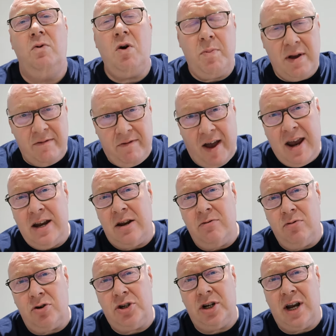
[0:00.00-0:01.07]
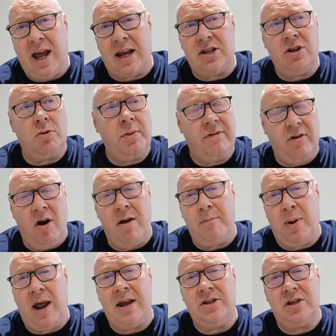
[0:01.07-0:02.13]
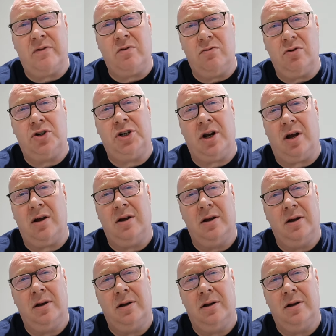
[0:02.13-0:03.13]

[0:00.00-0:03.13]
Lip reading: We'll be invading Russia next. There'll be flying planes over Russia.